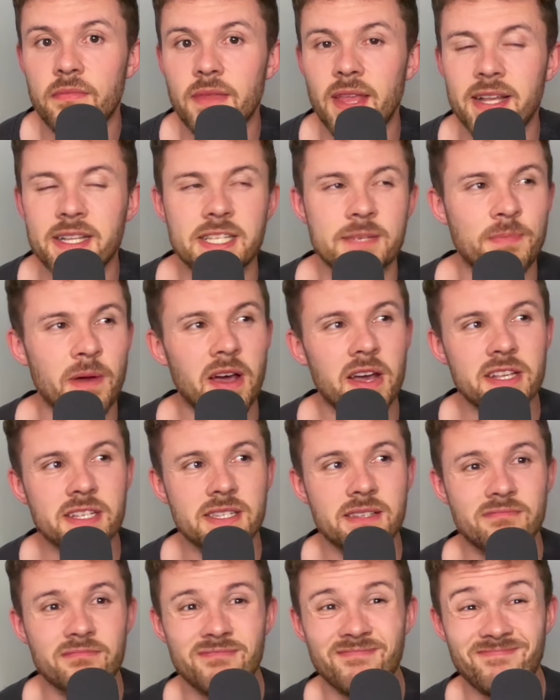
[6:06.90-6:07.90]
And
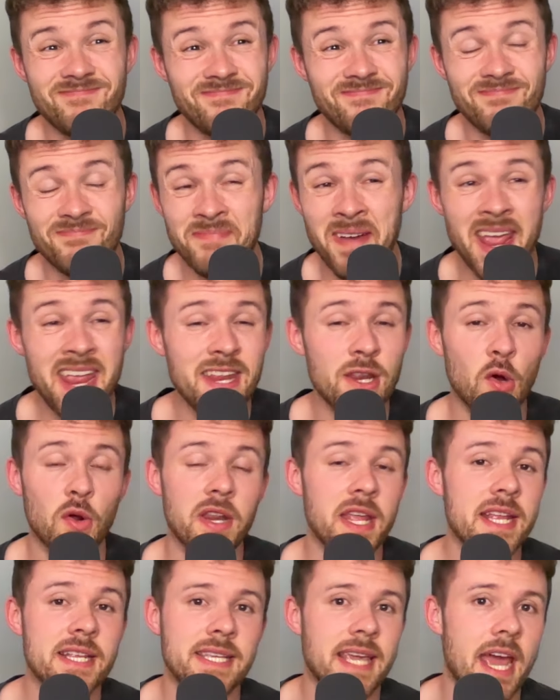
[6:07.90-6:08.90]
Spurs may not
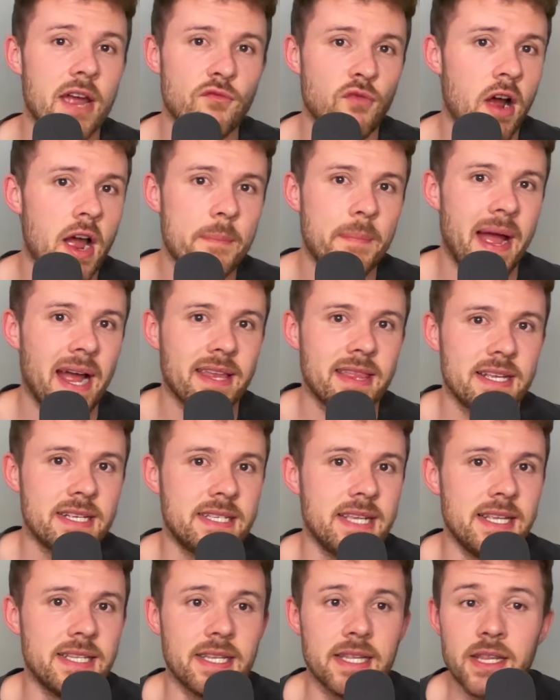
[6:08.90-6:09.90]
need to get a right back this season.